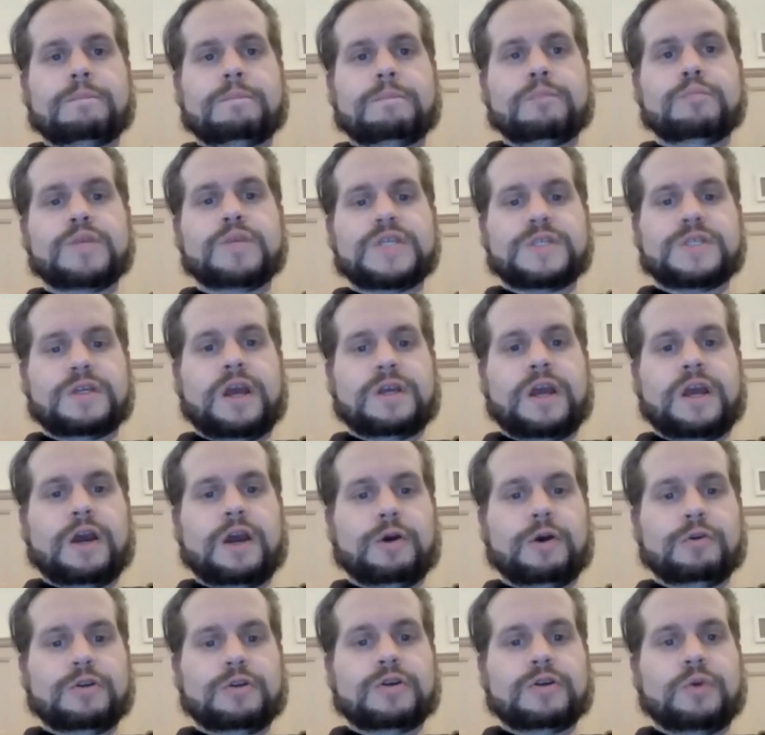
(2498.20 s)
missing
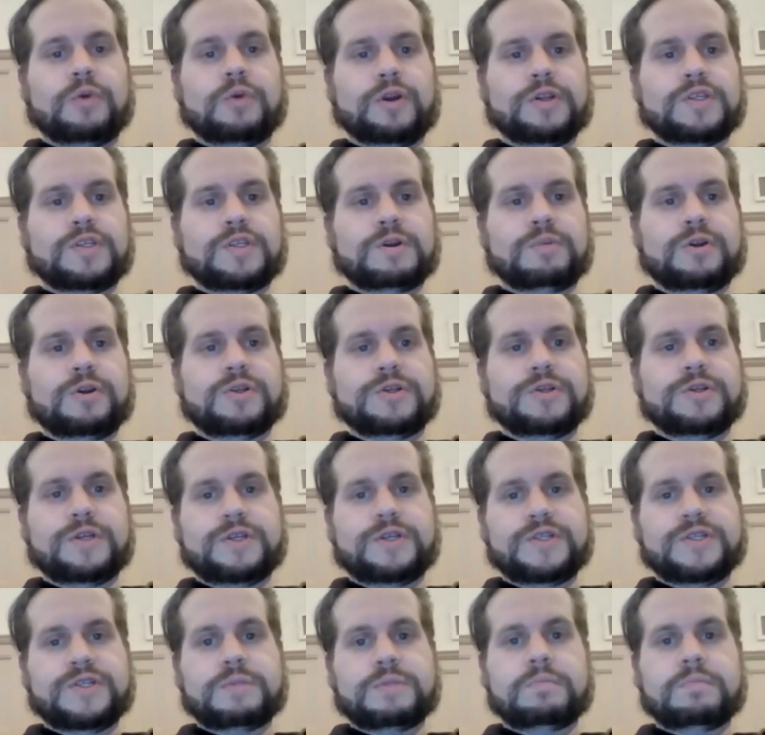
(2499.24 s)
out quite as much
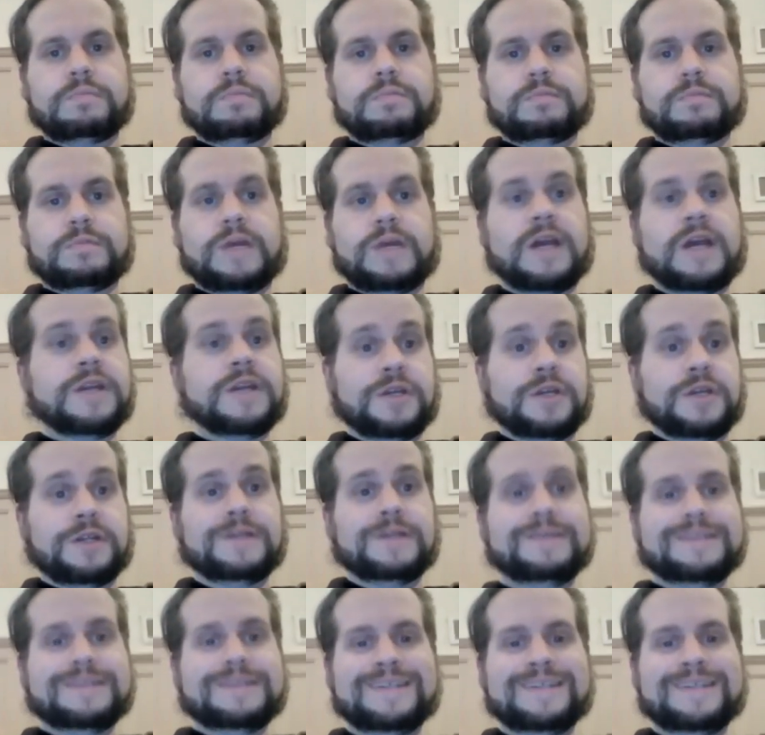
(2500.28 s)
as I did.